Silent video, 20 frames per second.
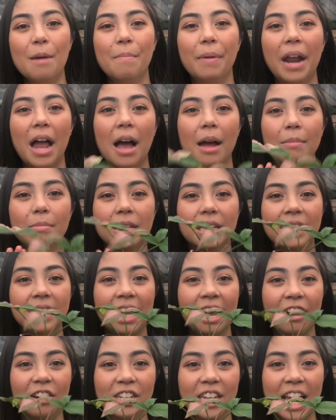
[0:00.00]
But I'm just
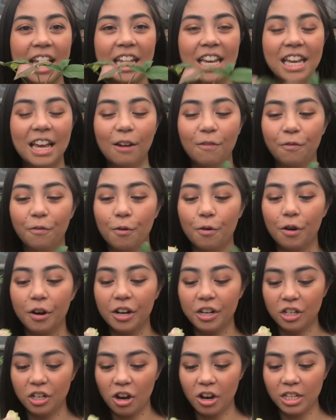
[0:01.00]
caretaking it for
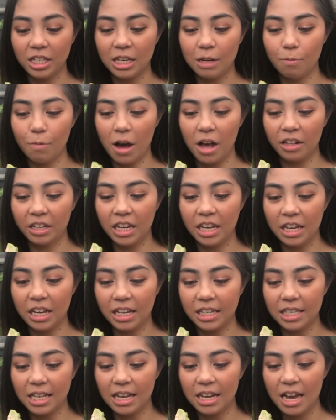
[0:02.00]
Darcy while
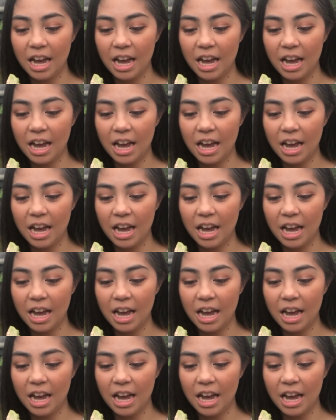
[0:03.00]
he's